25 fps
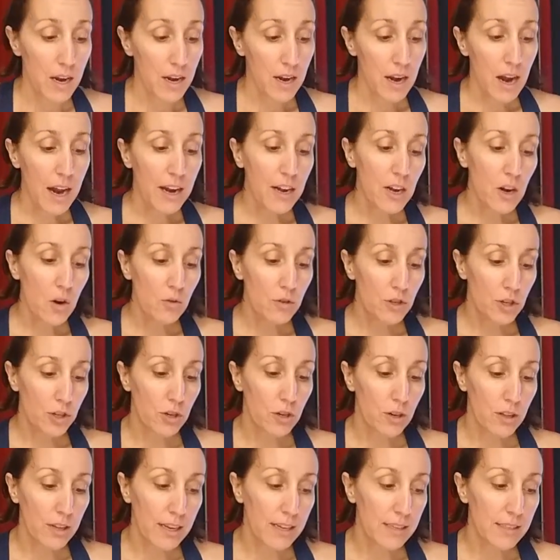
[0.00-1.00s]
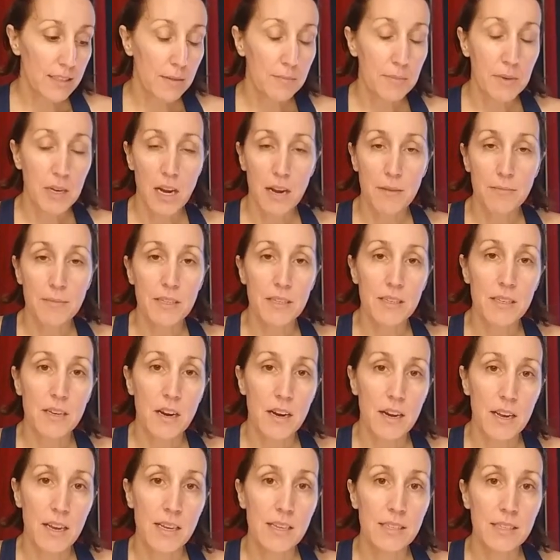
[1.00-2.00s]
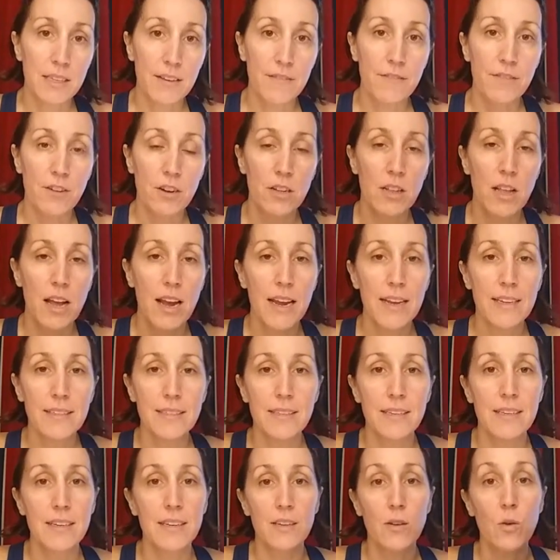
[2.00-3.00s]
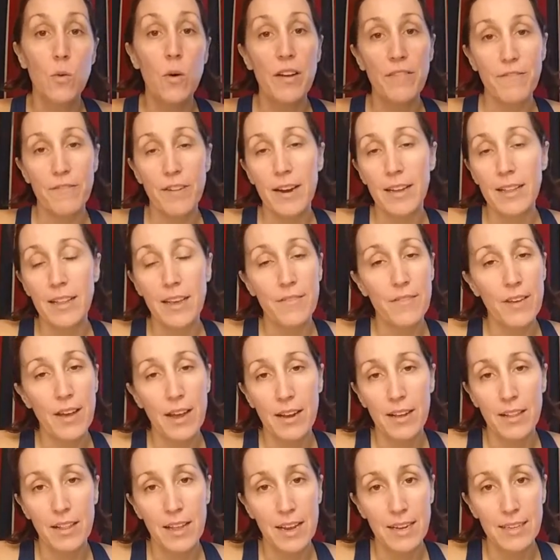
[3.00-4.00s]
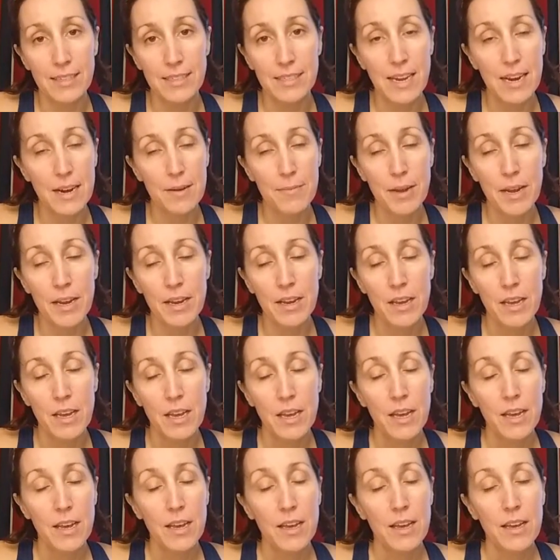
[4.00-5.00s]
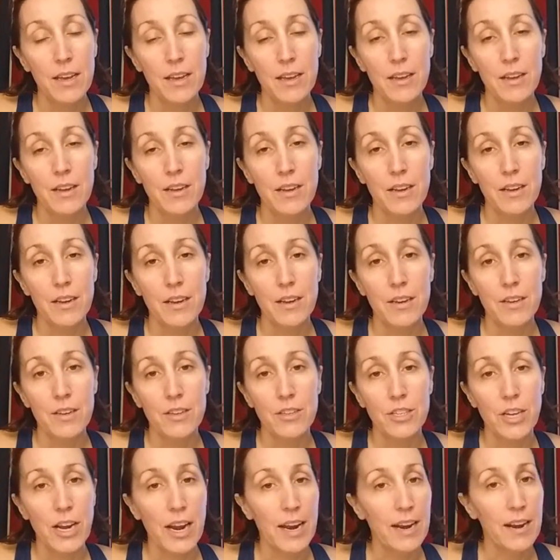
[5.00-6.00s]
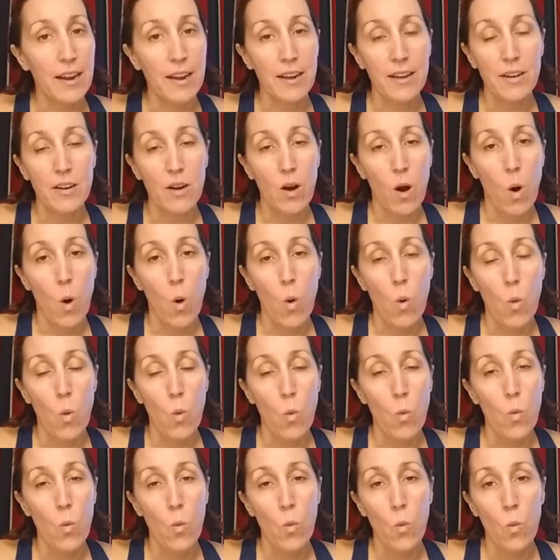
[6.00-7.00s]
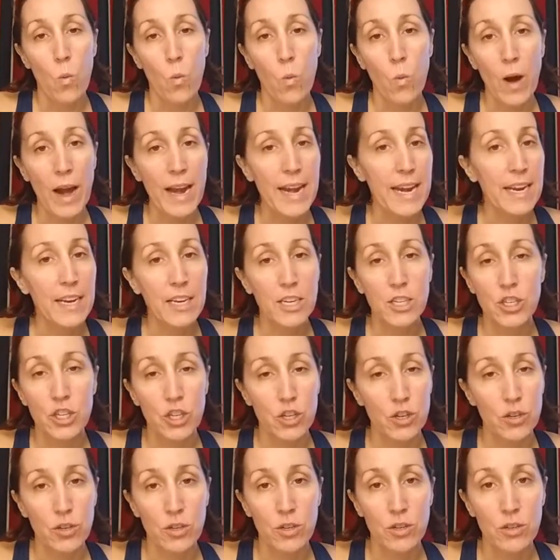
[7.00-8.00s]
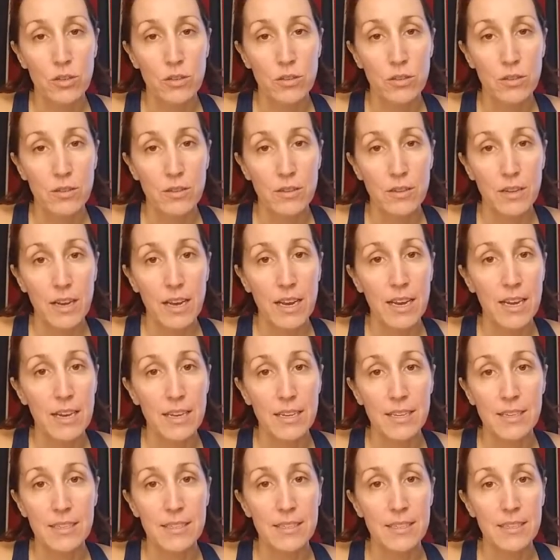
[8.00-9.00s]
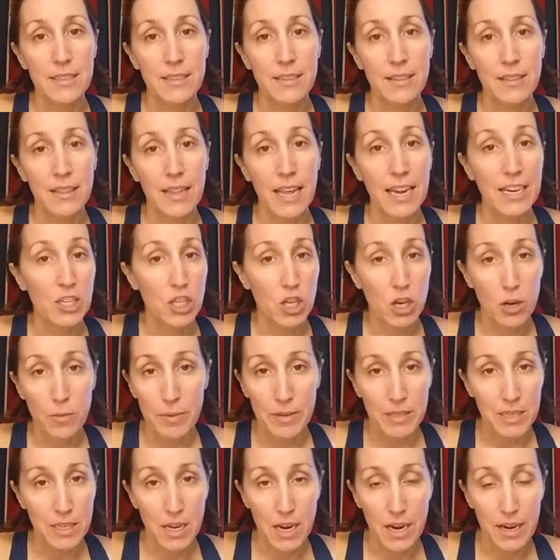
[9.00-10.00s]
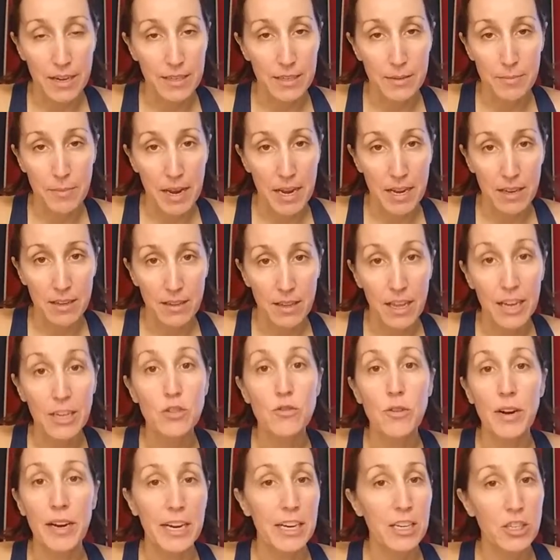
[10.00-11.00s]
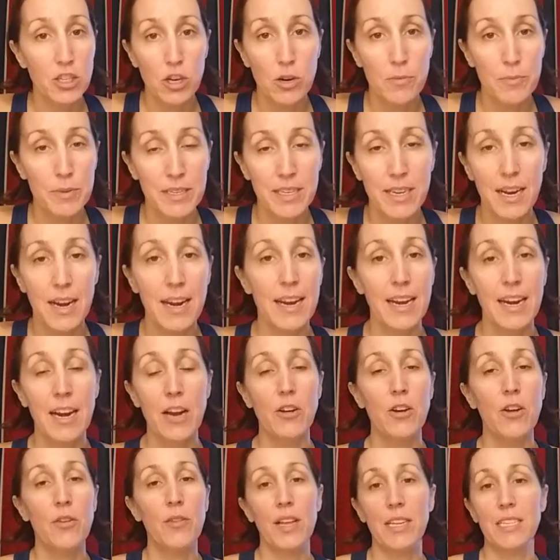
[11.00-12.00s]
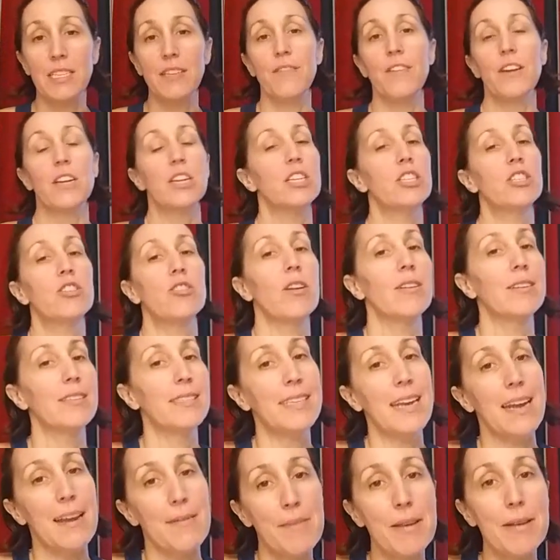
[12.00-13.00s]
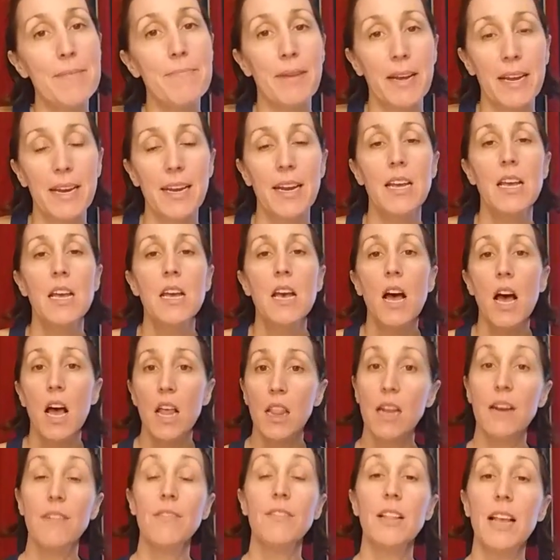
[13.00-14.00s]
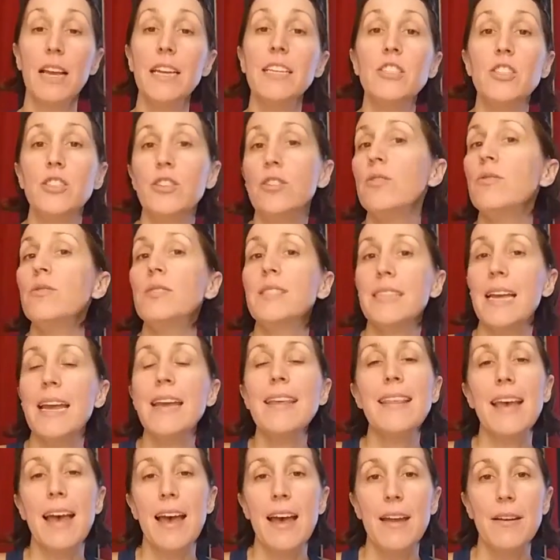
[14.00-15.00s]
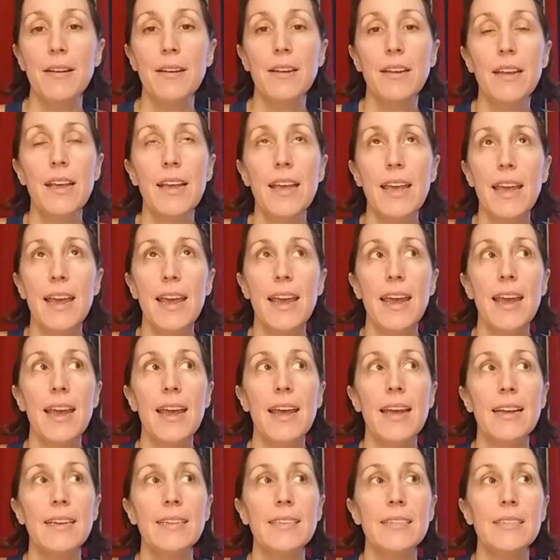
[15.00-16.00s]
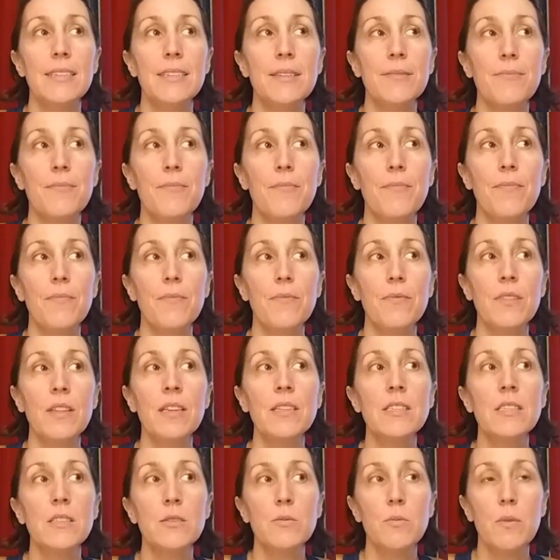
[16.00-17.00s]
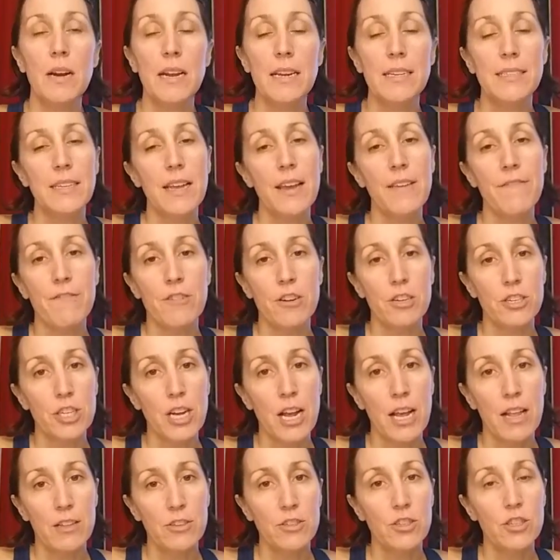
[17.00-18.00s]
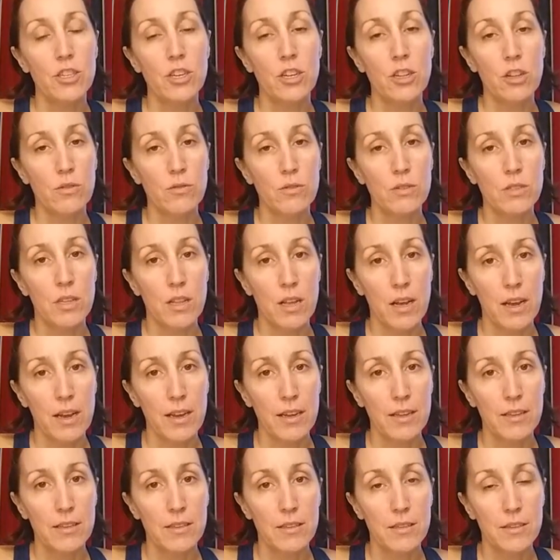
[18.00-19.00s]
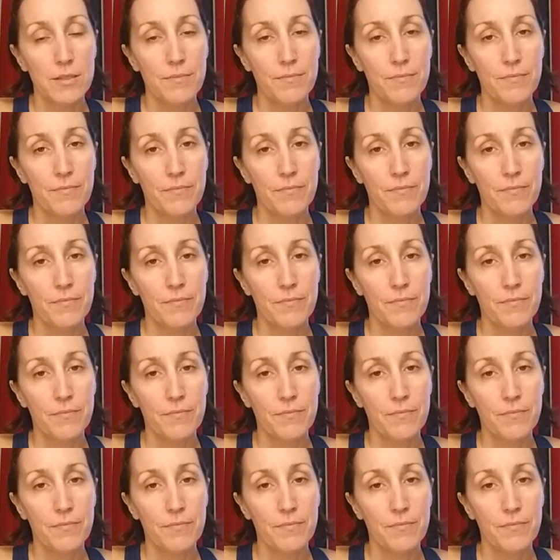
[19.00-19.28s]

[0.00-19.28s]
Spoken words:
Now, I know journaling sometimes is not easy for clients, and quite frankly, I've had clients say to me, Janna, writing in a journal is like turpentine to me, like drinking turpentine. And I know that's a very strong statement, but a lot of clients do say that. And this is what I say for a challenge to those clients.